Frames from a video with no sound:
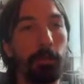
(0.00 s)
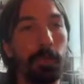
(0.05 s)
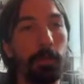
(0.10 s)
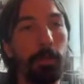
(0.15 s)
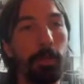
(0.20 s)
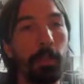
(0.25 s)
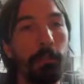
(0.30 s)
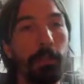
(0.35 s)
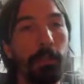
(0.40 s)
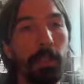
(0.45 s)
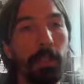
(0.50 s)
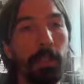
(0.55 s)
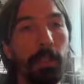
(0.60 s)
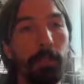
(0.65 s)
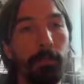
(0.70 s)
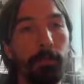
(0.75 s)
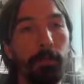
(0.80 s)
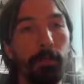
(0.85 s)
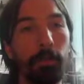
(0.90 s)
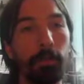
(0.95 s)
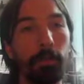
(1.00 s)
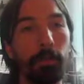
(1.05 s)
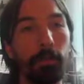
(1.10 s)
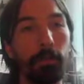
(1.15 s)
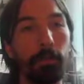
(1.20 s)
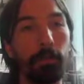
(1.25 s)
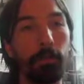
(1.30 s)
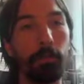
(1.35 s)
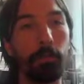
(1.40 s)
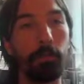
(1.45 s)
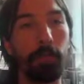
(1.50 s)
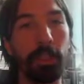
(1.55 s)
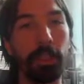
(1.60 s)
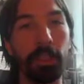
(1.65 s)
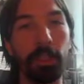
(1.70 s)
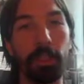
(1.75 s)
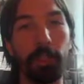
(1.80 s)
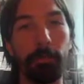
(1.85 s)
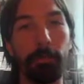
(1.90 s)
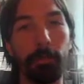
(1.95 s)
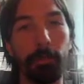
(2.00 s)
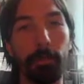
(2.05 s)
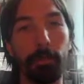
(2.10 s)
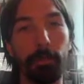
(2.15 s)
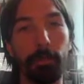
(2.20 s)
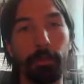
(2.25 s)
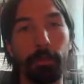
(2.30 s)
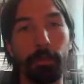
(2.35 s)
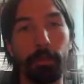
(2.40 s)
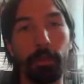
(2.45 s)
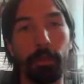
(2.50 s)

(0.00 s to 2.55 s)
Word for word: table if we have the, the, the range here first.